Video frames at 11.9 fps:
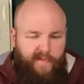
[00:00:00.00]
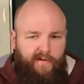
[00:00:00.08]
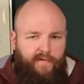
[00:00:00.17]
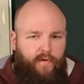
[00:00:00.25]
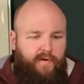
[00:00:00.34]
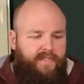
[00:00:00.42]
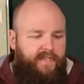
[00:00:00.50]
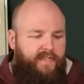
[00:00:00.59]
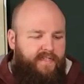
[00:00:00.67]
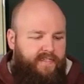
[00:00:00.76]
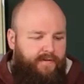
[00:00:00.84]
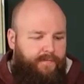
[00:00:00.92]
of course in
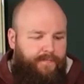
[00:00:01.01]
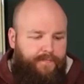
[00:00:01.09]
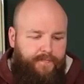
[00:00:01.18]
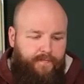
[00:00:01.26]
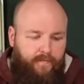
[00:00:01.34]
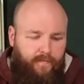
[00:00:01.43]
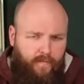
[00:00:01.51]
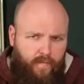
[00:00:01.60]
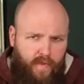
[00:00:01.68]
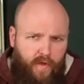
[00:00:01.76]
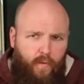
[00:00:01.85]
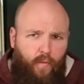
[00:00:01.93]
this
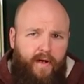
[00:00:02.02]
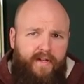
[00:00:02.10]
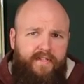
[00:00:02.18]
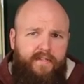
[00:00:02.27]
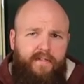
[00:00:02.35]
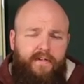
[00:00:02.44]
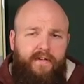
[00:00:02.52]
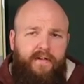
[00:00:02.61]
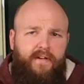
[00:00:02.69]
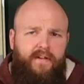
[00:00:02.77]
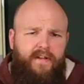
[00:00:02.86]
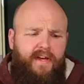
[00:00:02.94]
white
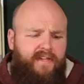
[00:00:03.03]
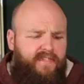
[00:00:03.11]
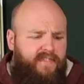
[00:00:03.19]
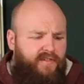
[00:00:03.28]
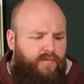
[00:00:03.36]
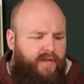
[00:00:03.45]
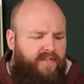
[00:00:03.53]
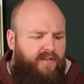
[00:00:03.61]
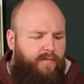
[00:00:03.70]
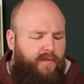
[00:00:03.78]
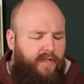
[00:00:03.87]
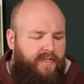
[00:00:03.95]
uh, glass this white
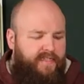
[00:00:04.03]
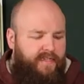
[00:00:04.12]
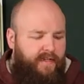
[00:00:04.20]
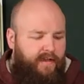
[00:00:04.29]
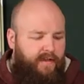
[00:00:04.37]
top glass